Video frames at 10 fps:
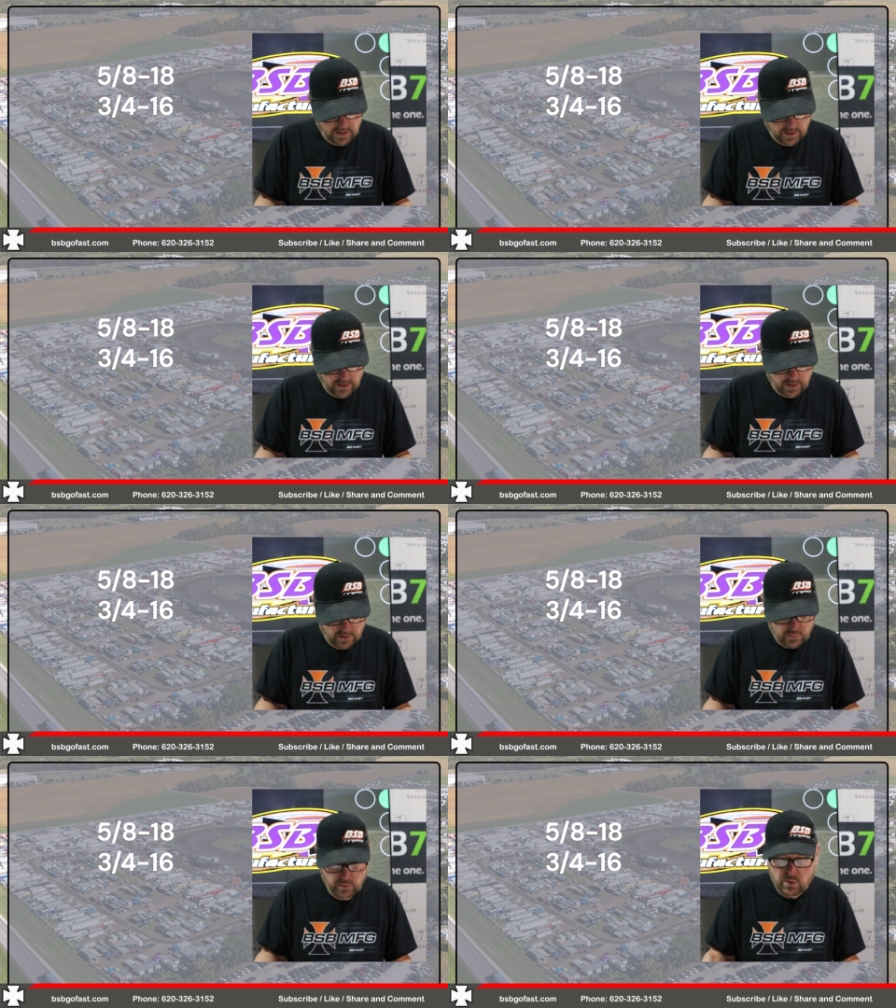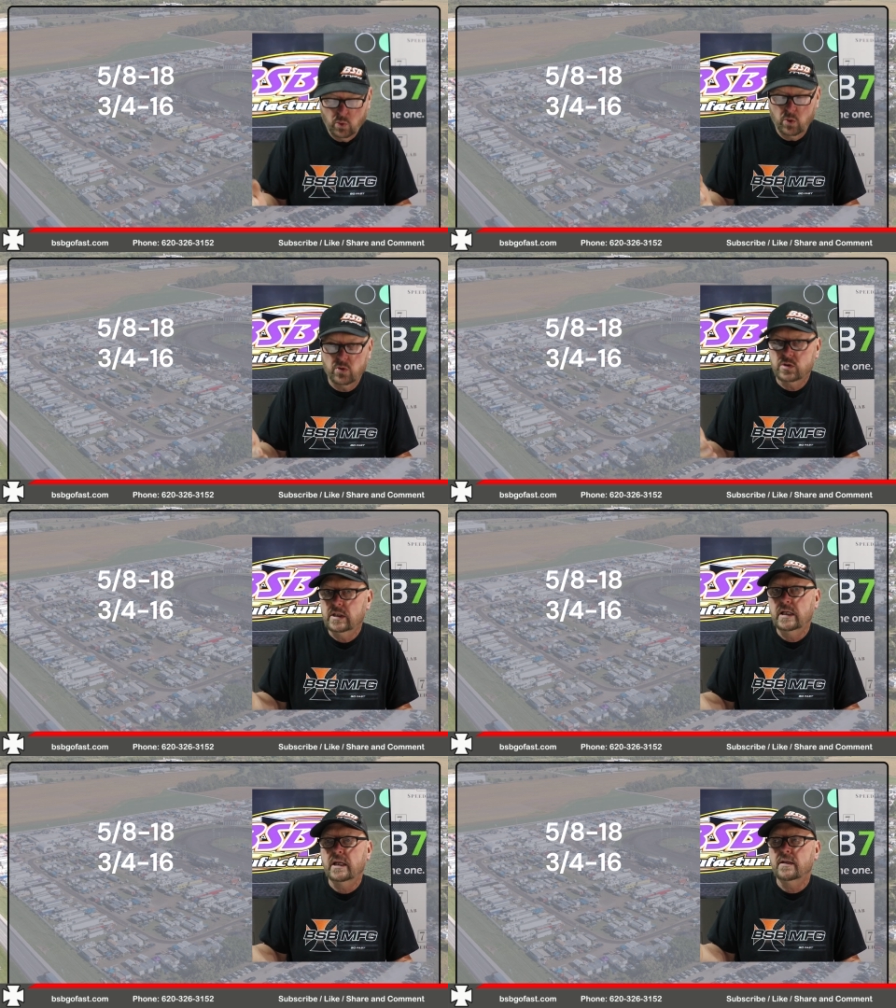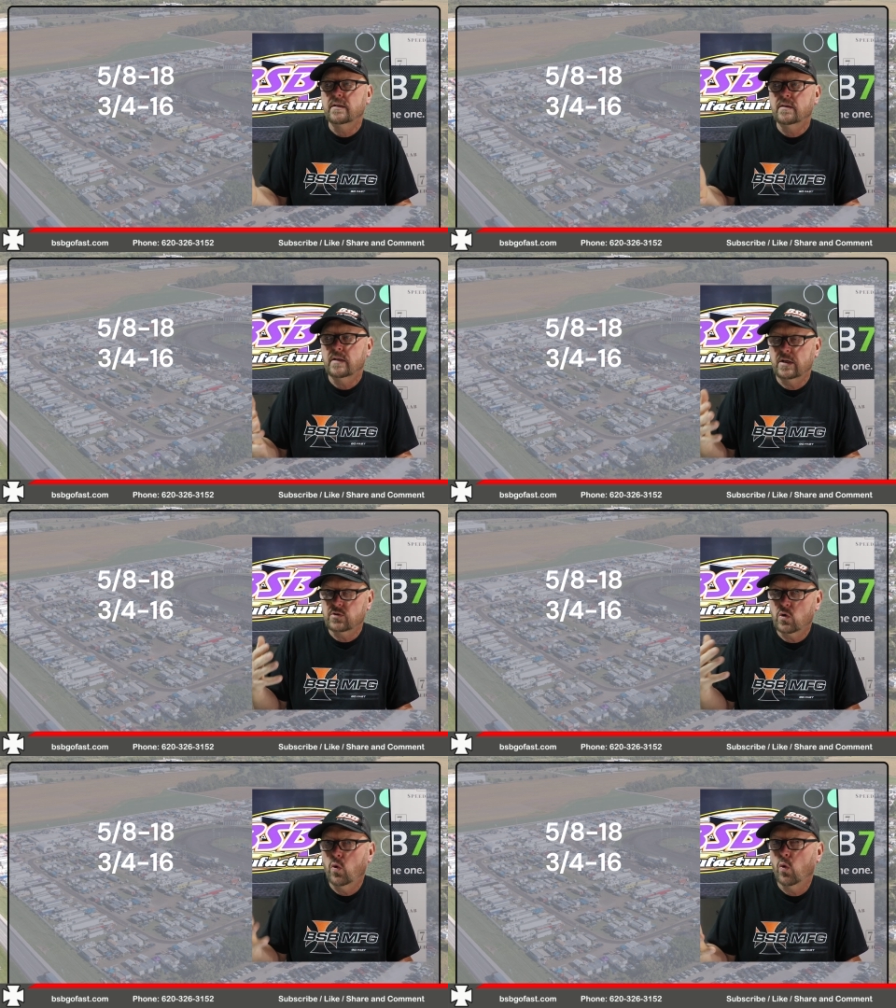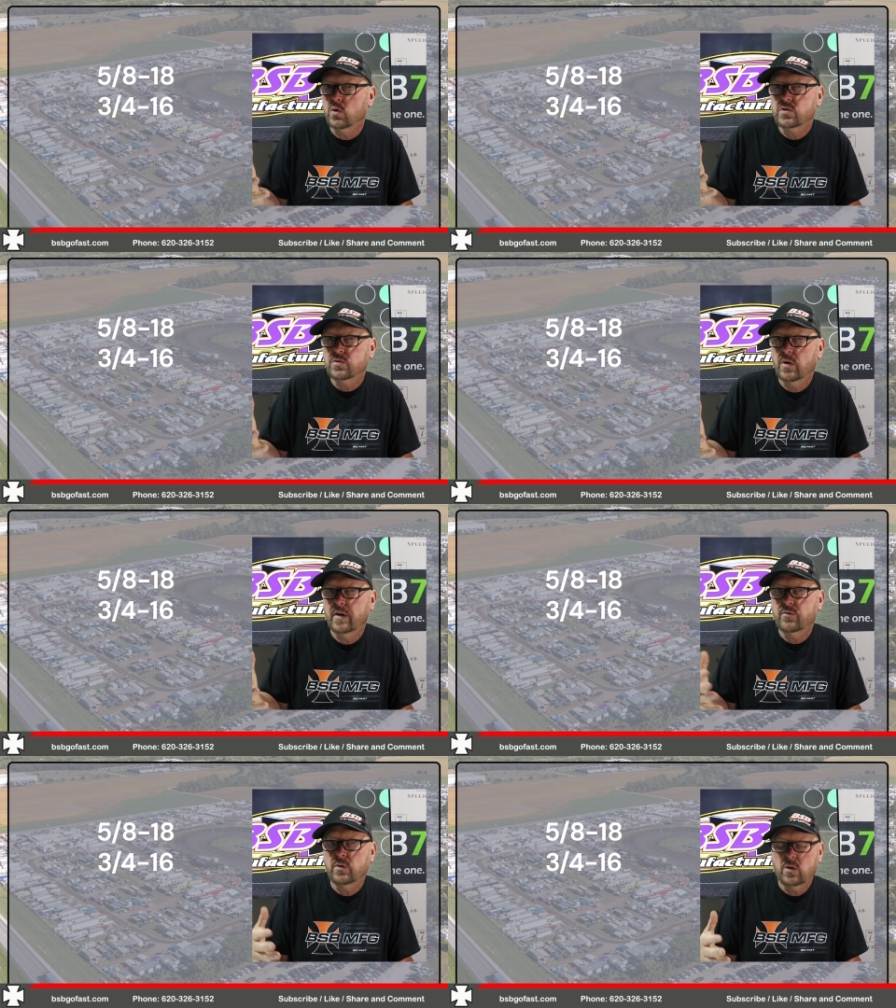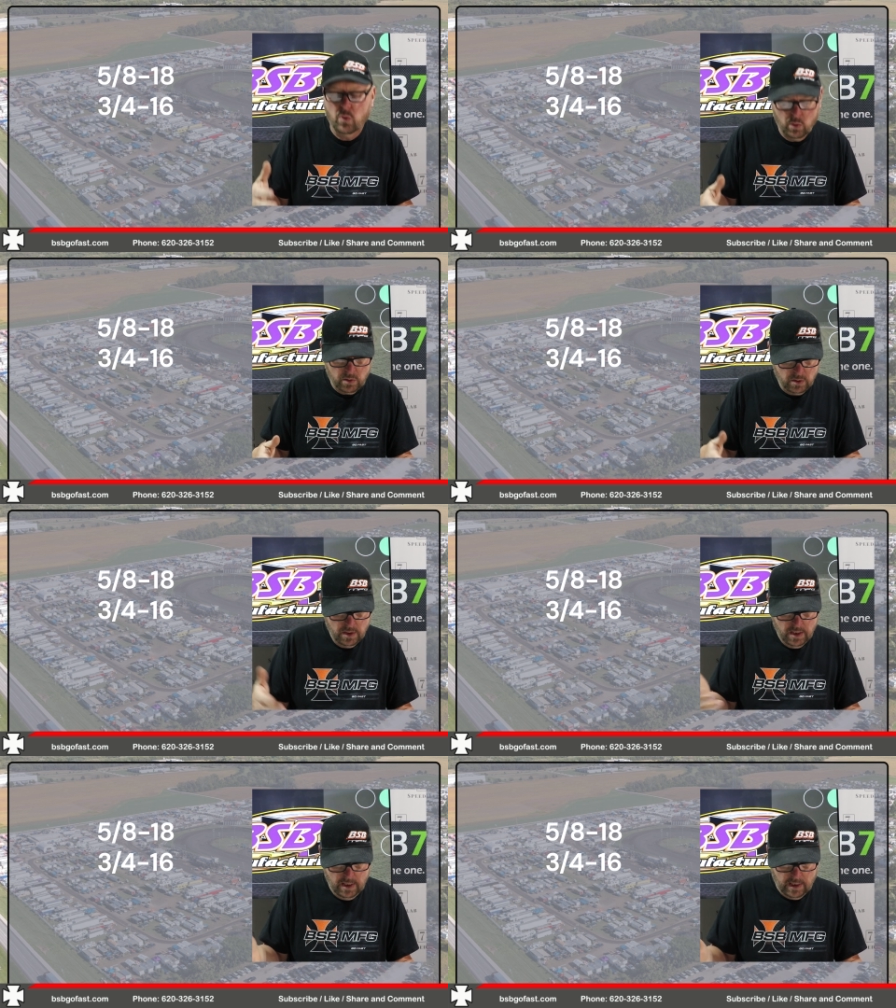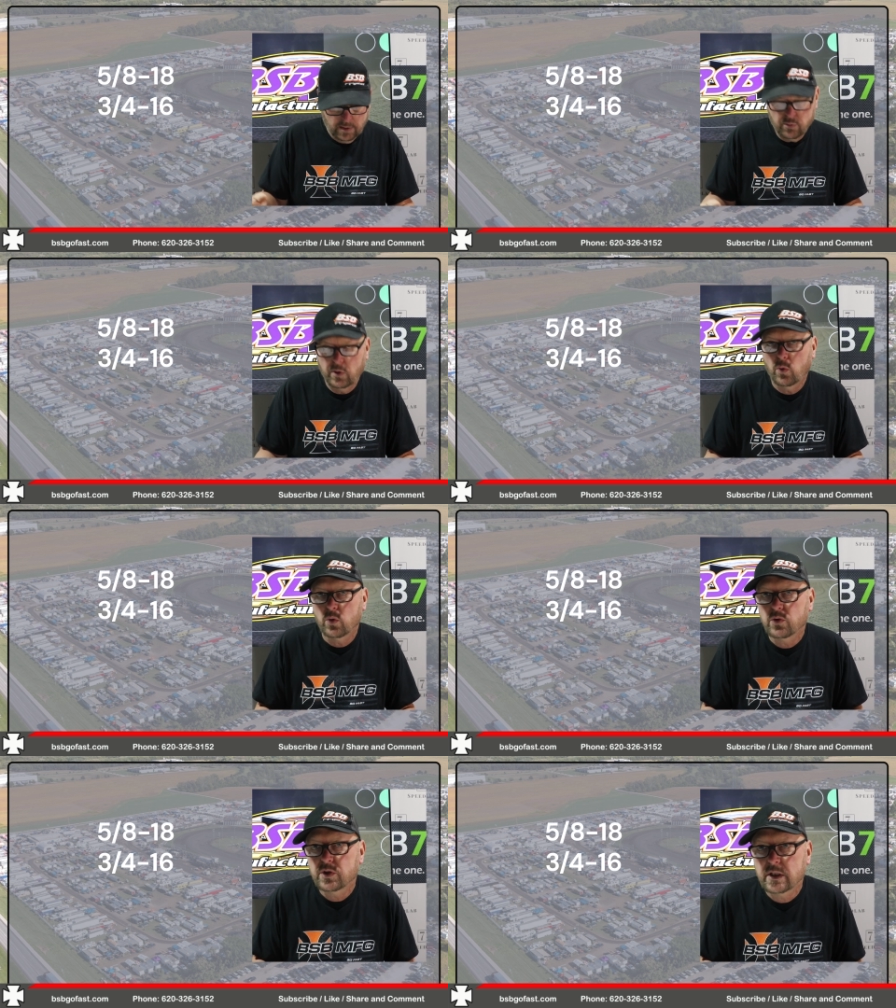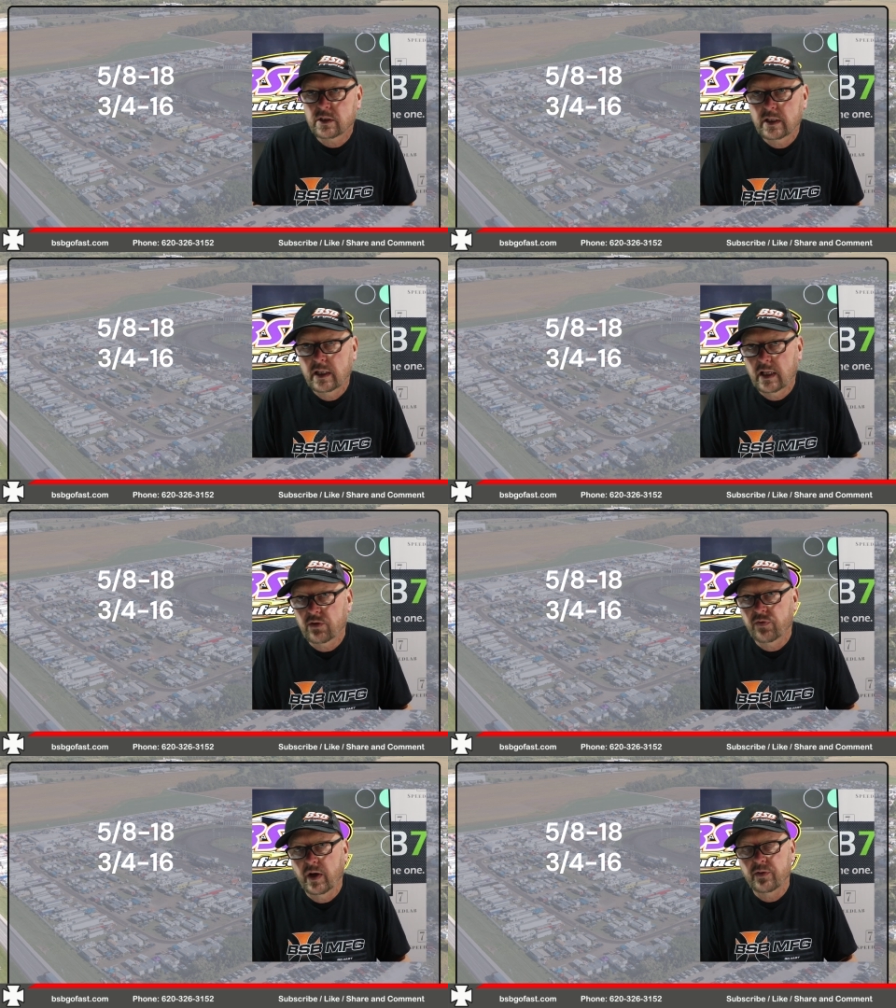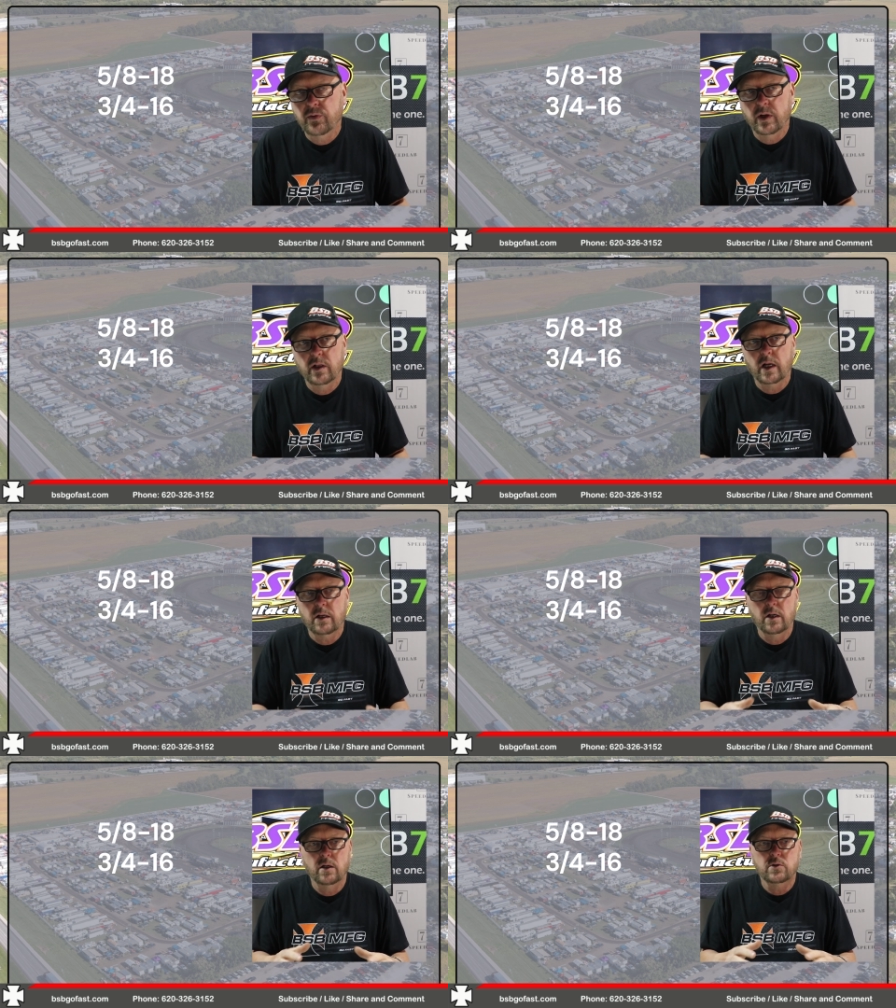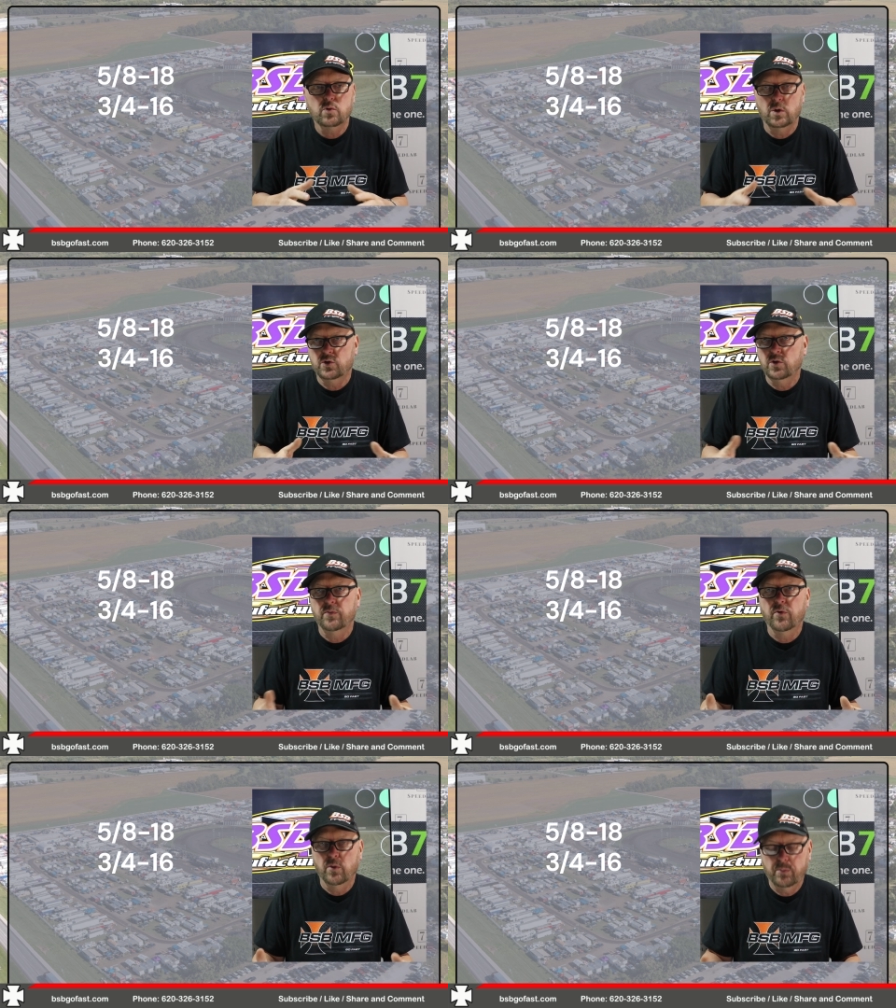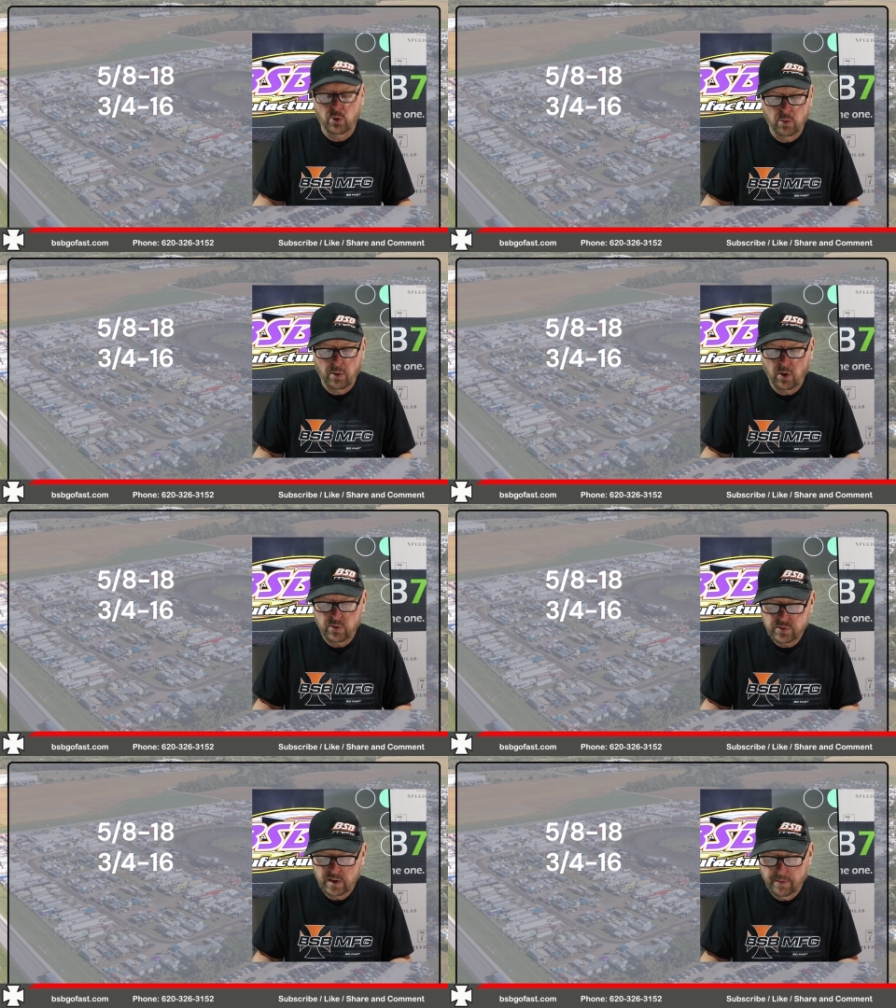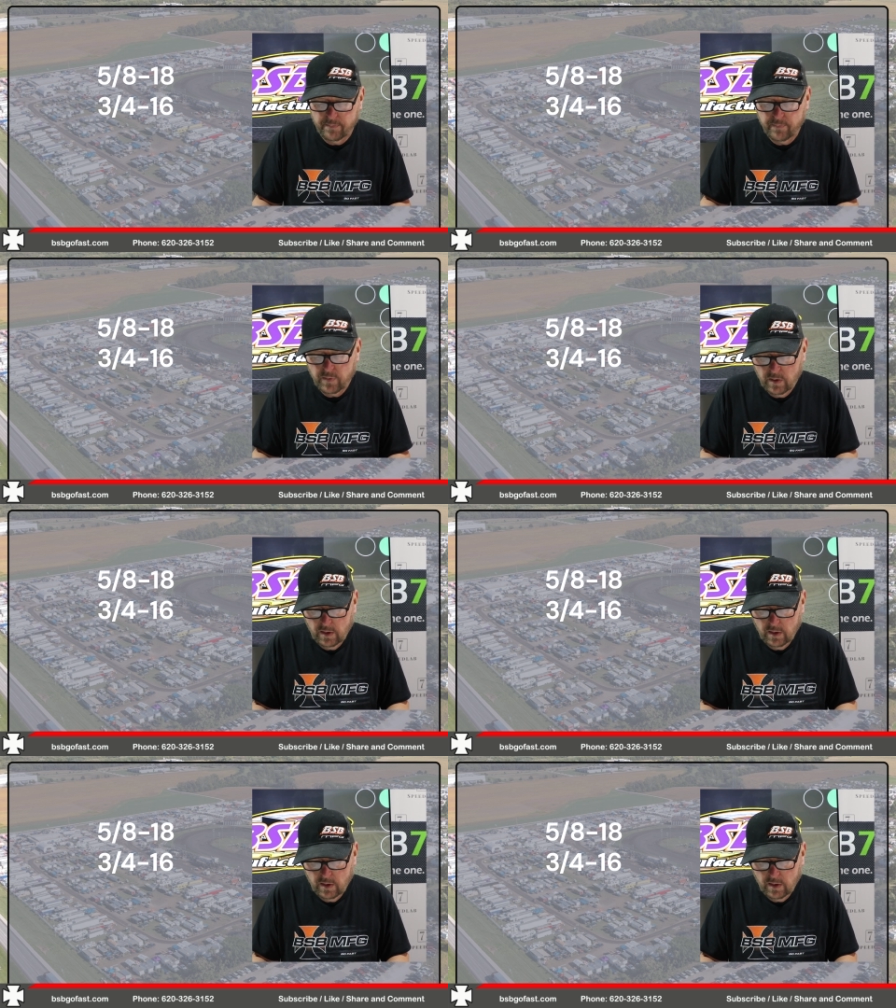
Uh, three quarter 10, that's a coarse thread, three quarter, and three quarter 16, that's fine thread, like a swedge tube for a pull bar or something.